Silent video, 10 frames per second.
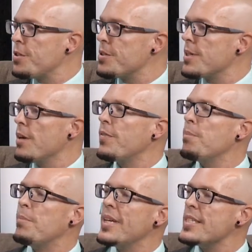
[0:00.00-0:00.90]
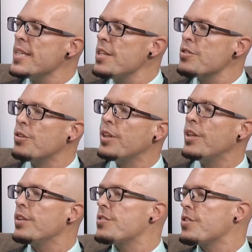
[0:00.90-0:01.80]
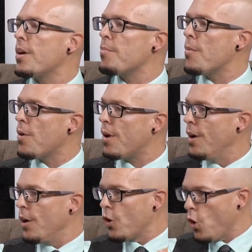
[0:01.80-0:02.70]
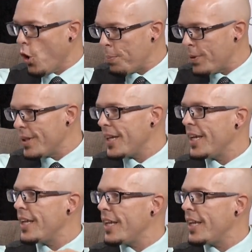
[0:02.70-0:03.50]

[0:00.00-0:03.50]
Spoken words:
yourself in business, or did it start more corporately?